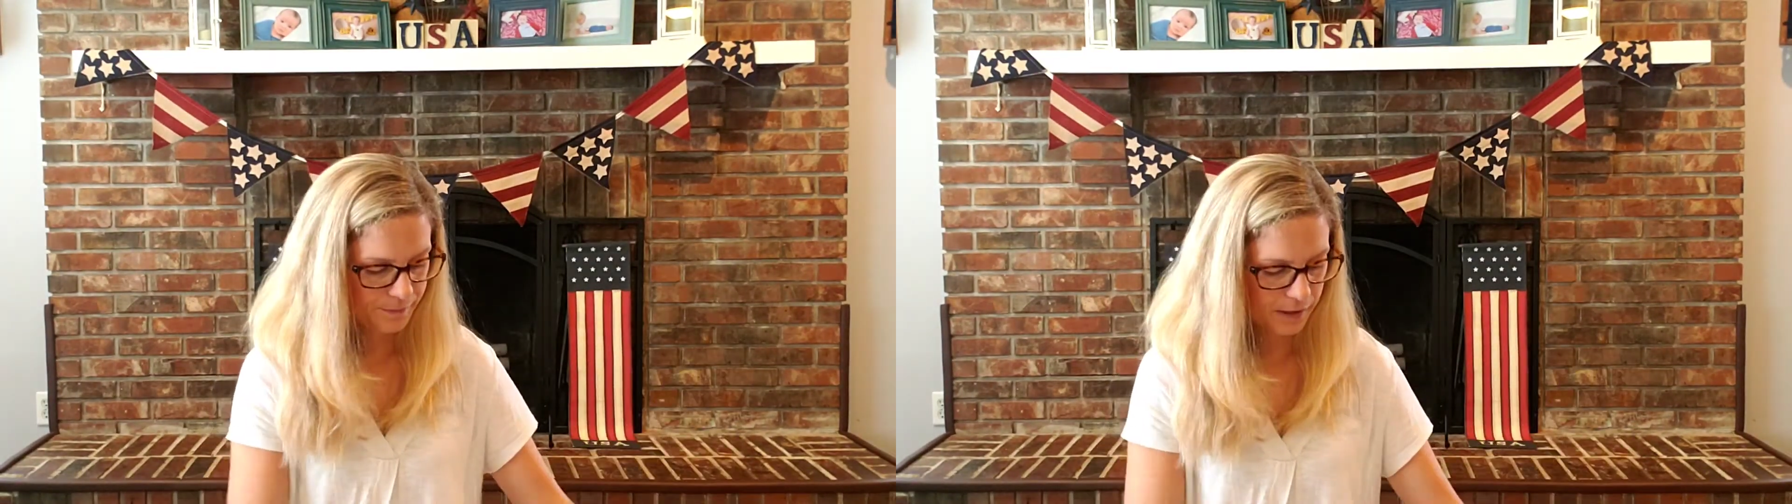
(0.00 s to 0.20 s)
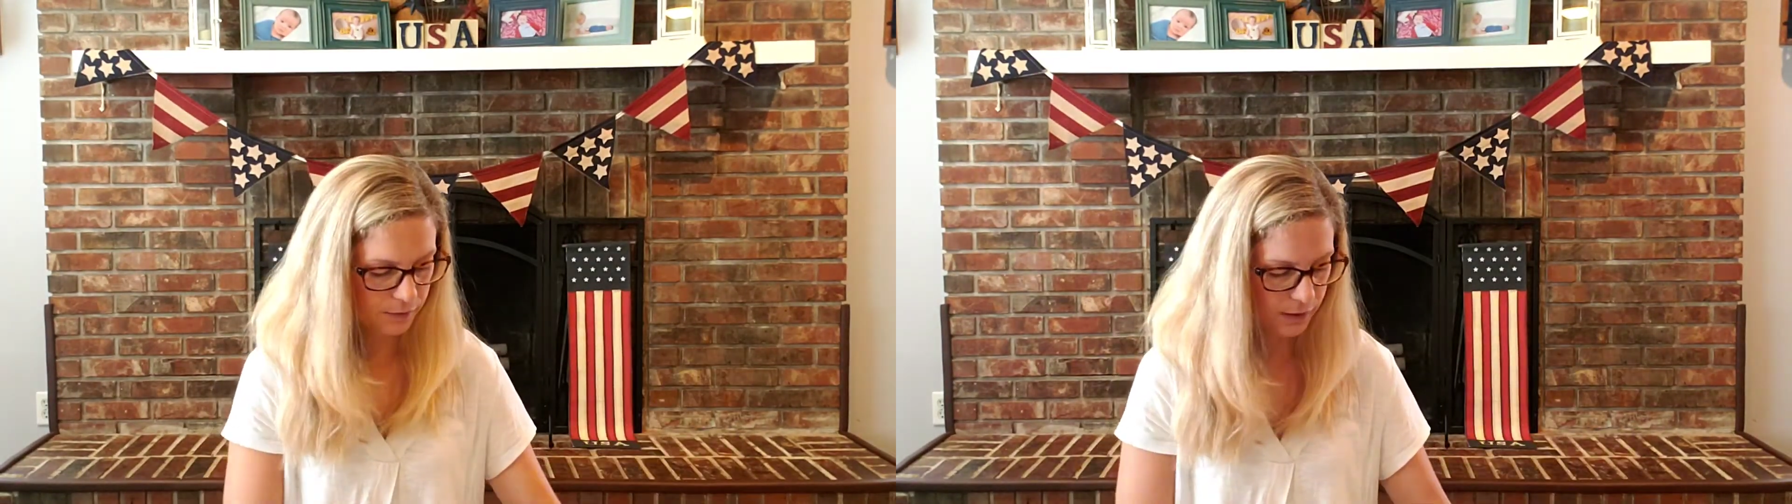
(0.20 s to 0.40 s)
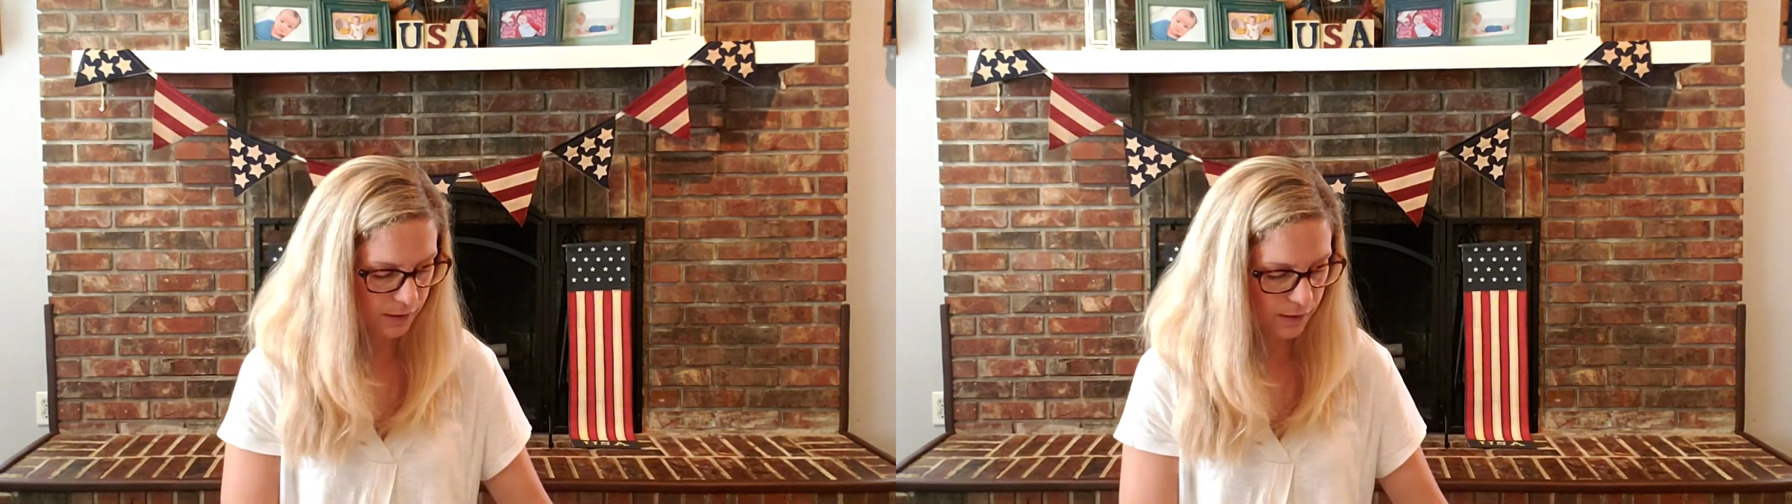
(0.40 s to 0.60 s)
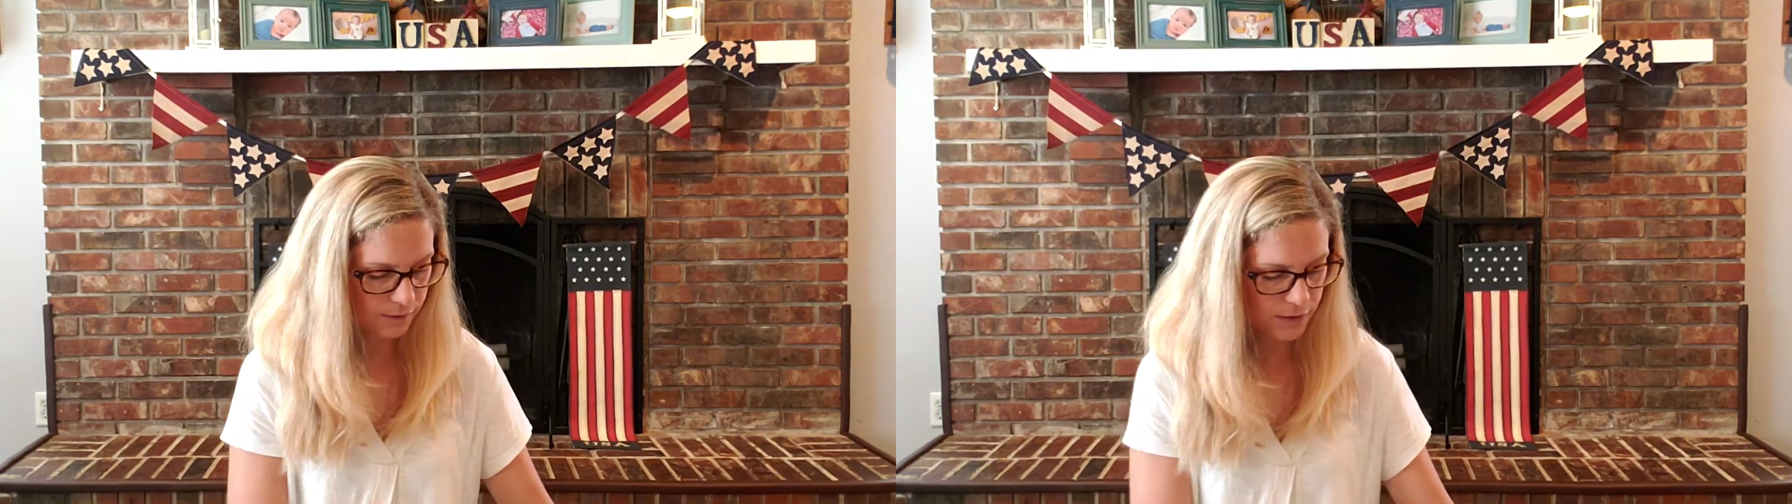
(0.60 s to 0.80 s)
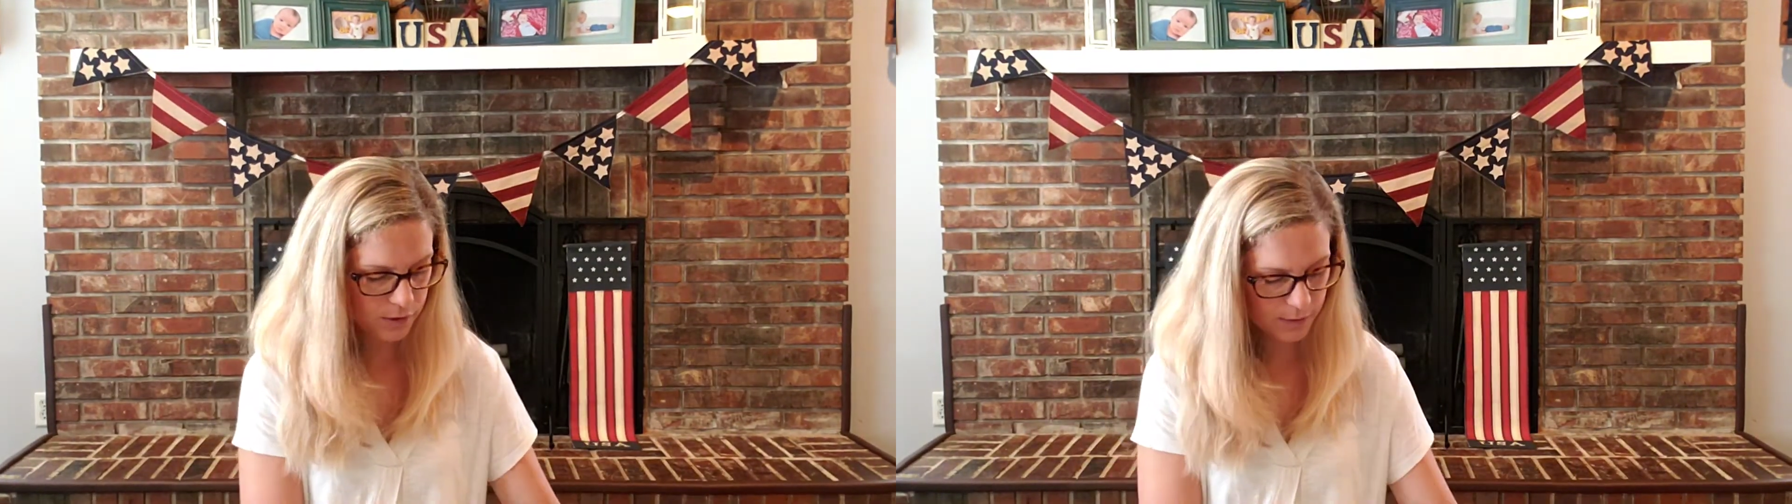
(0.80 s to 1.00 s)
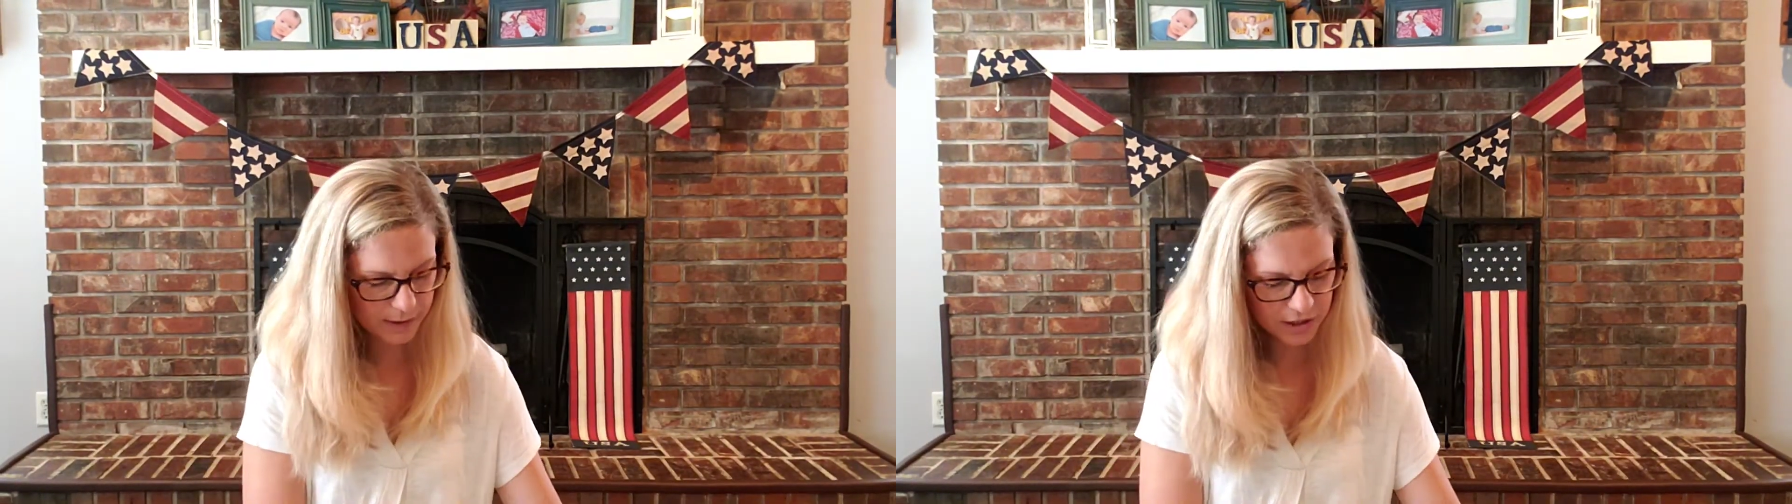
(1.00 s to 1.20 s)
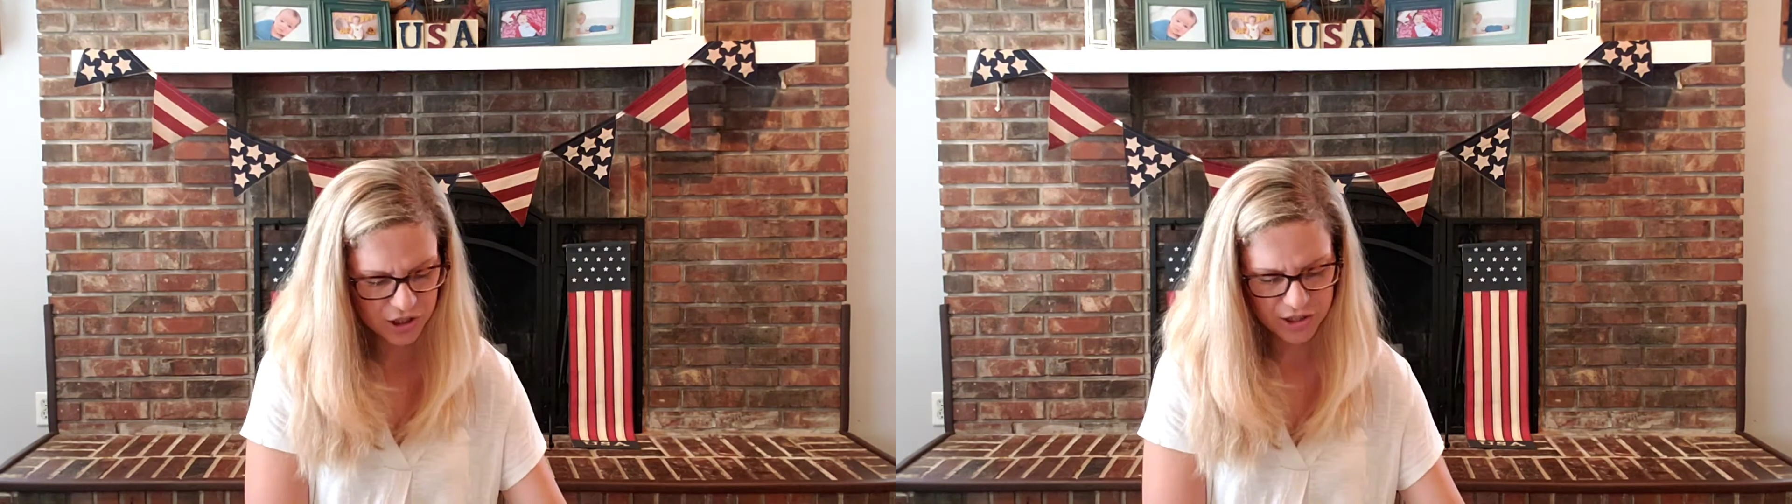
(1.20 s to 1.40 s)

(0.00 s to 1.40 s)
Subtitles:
I really love this one. It's